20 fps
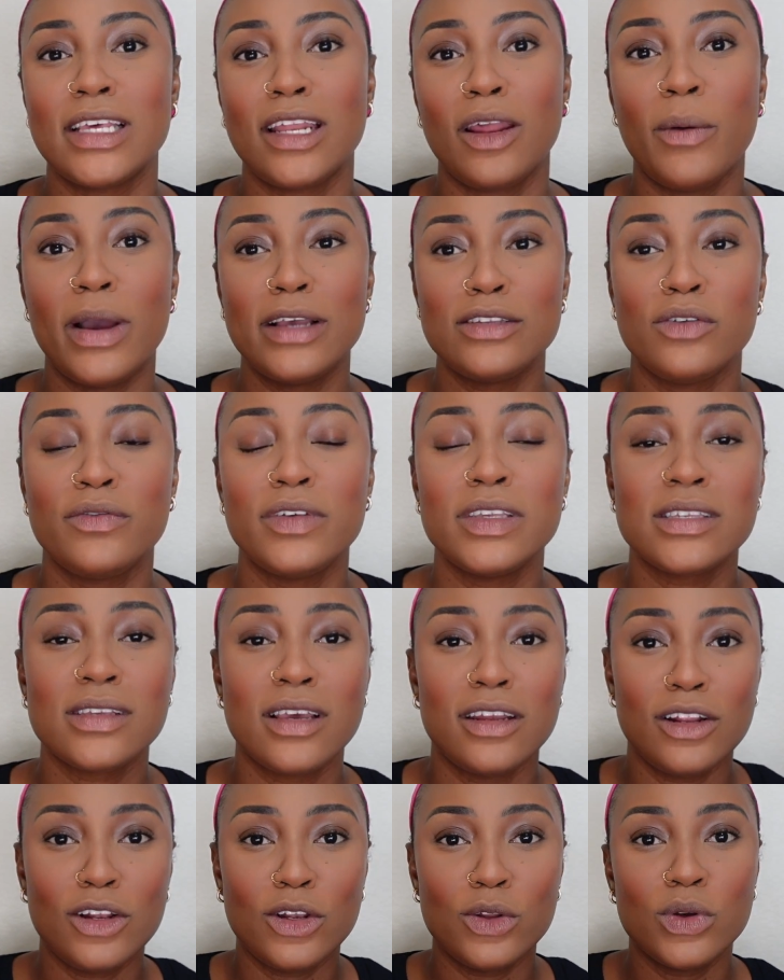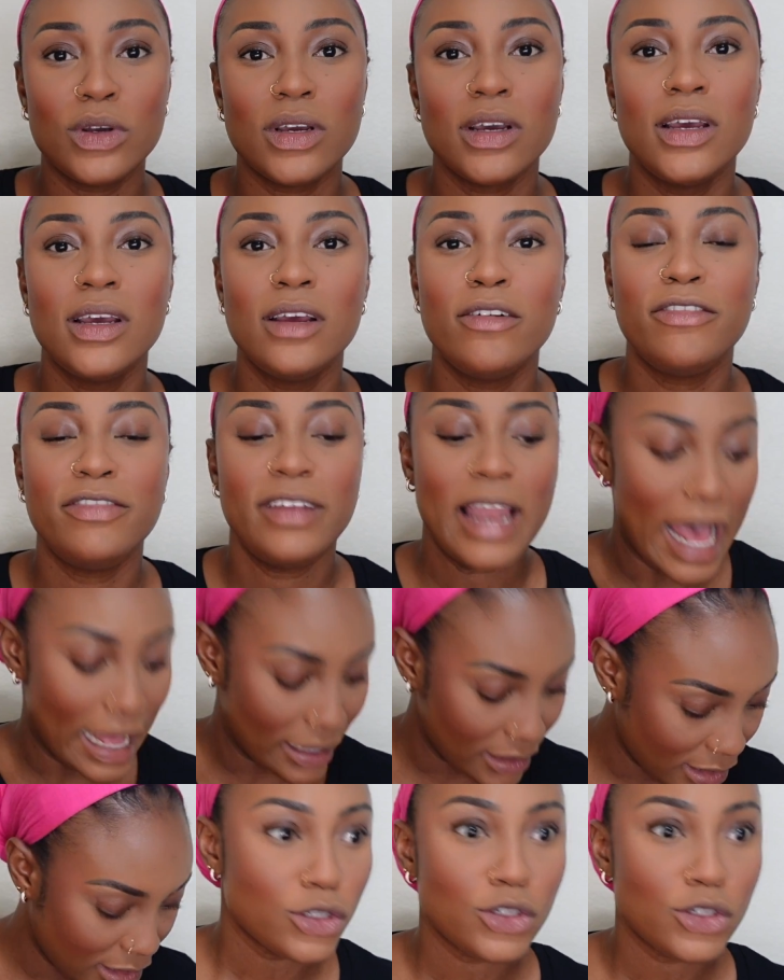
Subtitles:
Otherwise your face is gonna look flat.